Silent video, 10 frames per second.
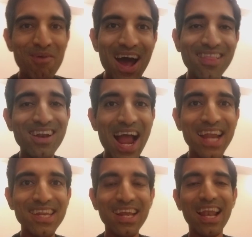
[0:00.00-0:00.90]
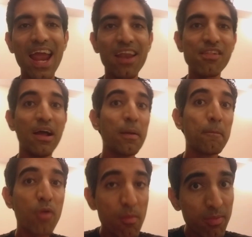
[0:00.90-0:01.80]
other IT clients,
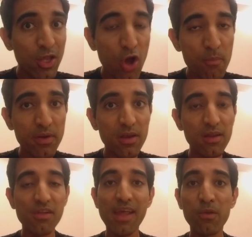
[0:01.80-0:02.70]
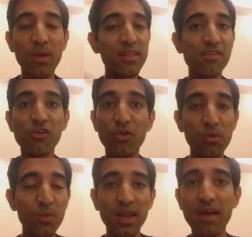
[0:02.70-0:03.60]
probably competitors, and where they say,
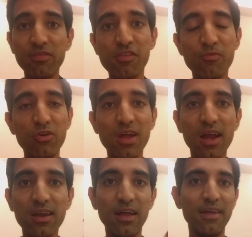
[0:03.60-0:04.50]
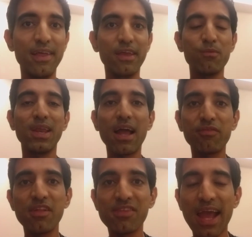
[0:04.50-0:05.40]
we love this product. We
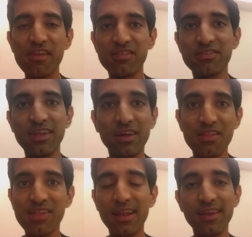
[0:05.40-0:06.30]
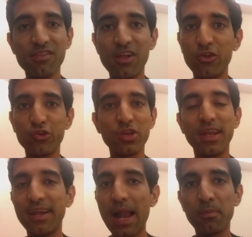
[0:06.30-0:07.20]
love this guy's consulting solution.
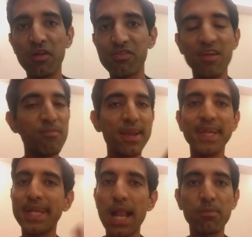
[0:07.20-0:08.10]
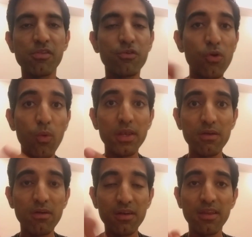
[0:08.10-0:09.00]
It helped us save money. It helped us grow,
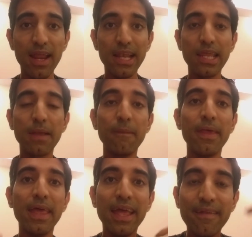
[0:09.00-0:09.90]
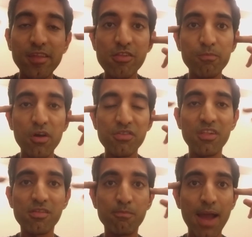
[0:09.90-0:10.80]
whatever directly. This
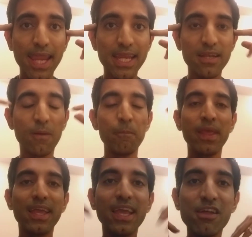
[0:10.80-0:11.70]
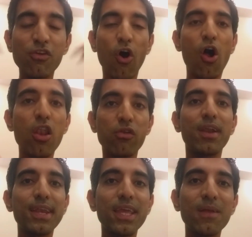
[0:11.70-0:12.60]
person's mind is
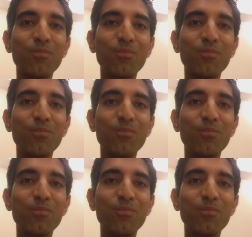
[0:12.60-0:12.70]
already